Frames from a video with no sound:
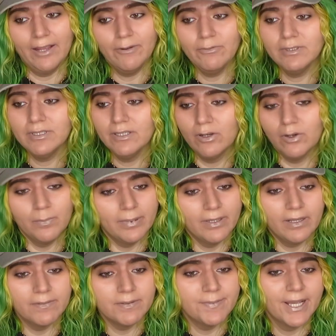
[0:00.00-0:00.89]
I really hope
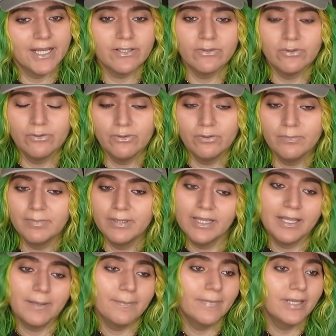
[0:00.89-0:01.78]
he comes back soon,
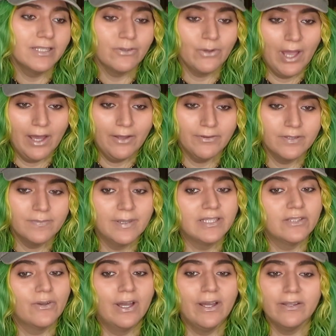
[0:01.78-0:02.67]
but like, mental health is
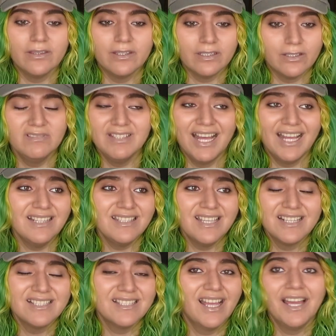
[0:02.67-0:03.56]
mental health and that
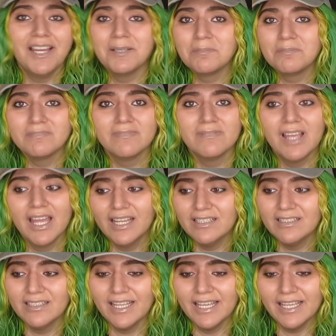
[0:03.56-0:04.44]
takes time,
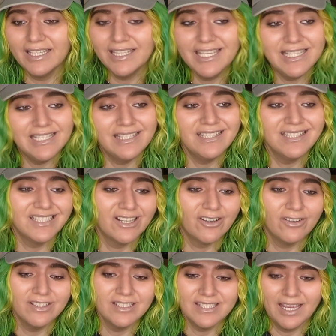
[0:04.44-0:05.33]
and he can
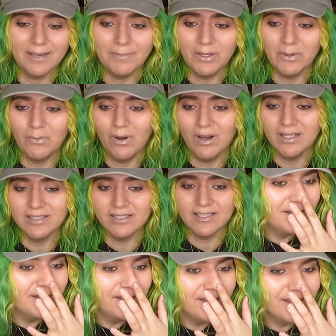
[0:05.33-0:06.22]
take all the time he
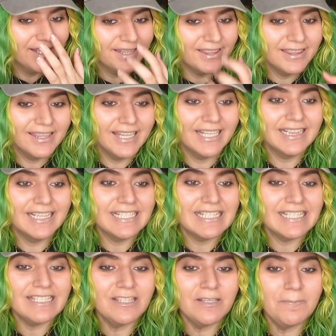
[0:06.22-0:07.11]
wants. Like,
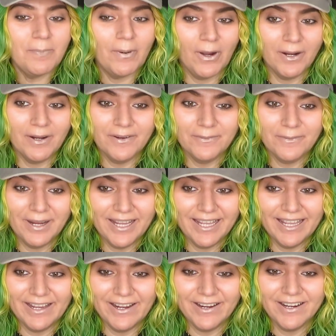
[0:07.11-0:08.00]
this is the part
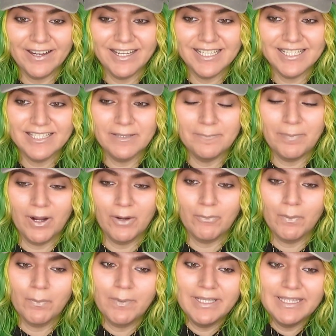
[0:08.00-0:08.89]
right here is the
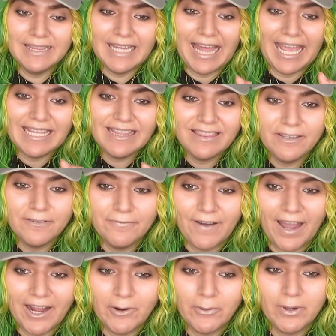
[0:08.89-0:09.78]
part where we light the
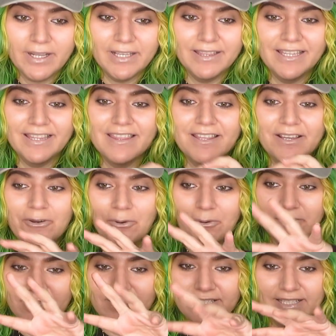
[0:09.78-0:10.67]
firework and then the
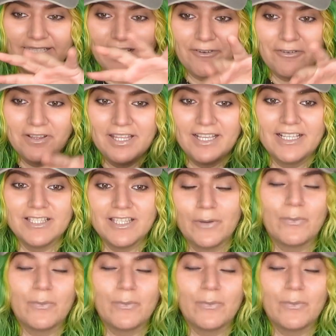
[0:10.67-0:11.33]
chorus and everything is